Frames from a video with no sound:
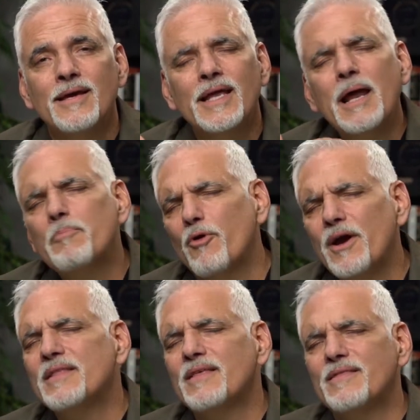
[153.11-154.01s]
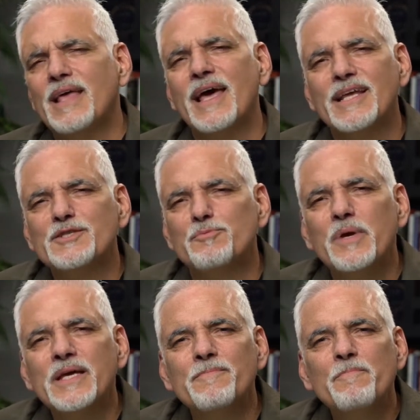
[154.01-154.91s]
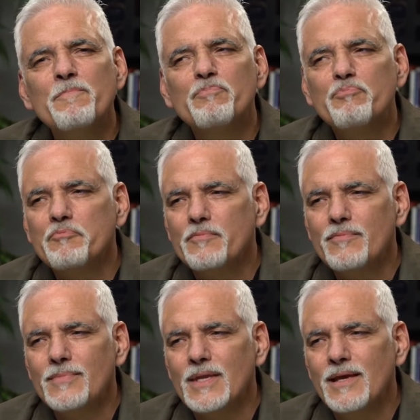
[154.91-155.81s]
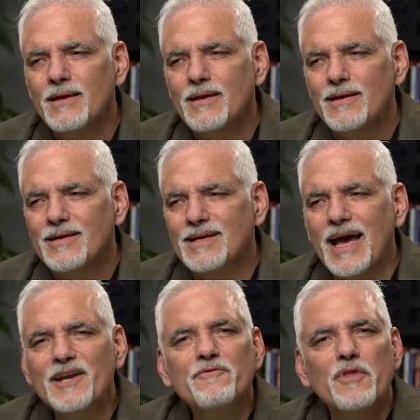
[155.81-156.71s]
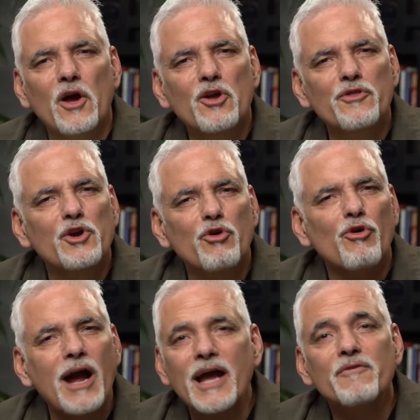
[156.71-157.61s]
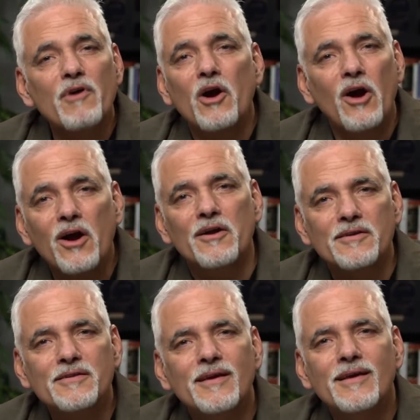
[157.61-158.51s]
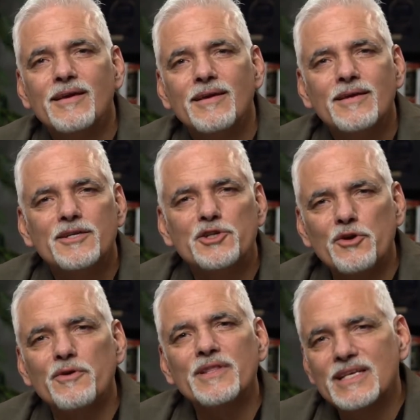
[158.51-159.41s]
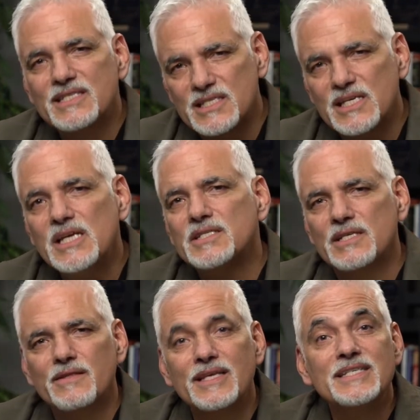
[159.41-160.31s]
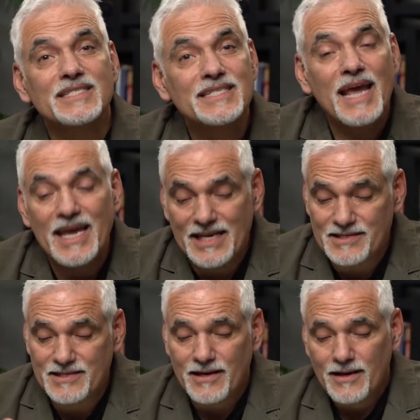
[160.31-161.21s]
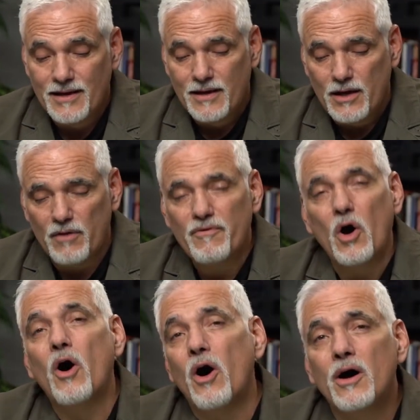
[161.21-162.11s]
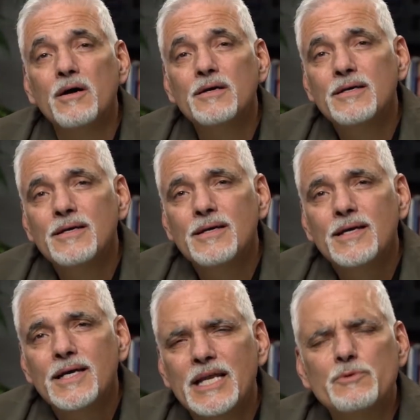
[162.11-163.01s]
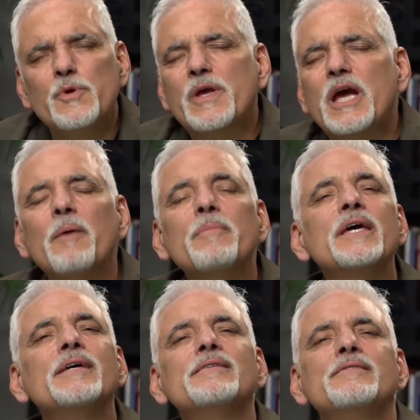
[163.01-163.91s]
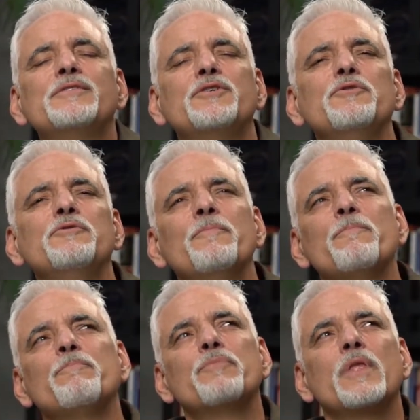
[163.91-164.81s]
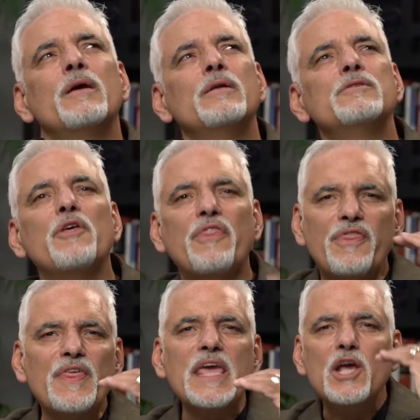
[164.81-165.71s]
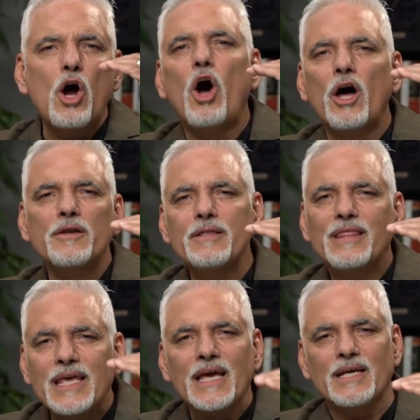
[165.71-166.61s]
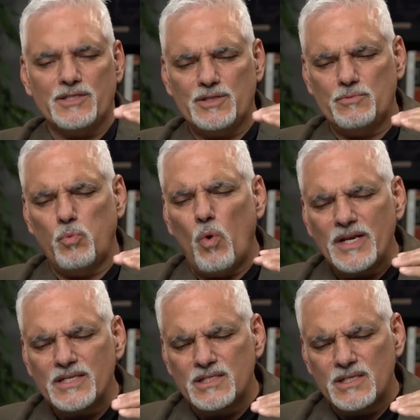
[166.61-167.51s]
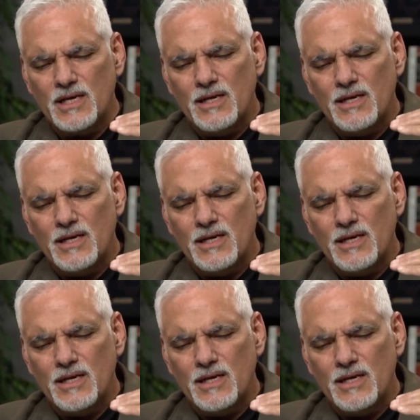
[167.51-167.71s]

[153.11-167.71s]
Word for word: And I pray that that has been kind of the, the cry of our heart during this season, these days of awe. And as we come in to, to think on this, what is